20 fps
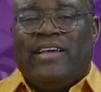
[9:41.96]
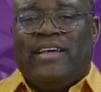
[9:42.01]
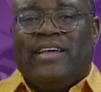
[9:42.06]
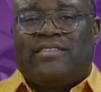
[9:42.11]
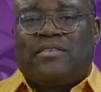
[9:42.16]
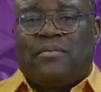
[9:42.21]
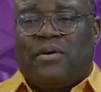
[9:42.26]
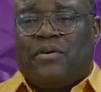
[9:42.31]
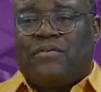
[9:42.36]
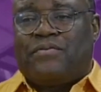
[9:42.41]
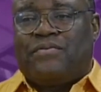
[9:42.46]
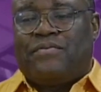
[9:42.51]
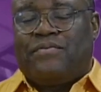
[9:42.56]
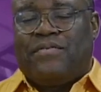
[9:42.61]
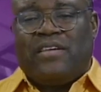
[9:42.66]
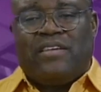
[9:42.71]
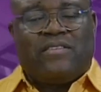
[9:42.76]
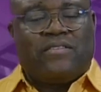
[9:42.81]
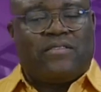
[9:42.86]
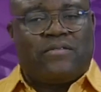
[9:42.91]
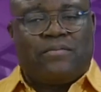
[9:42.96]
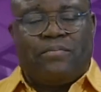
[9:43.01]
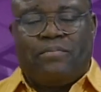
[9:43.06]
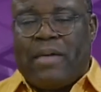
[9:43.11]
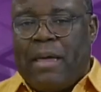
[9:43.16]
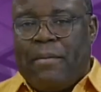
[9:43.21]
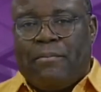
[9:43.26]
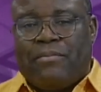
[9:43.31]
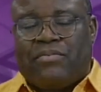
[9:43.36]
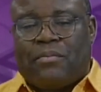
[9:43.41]
Some of these
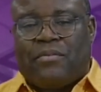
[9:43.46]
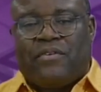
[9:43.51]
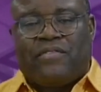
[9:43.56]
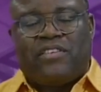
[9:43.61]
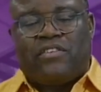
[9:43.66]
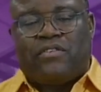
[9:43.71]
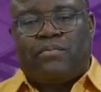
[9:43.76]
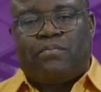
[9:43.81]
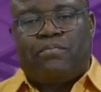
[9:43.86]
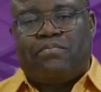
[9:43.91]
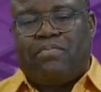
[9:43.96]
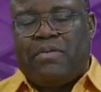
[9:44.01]
men, some of these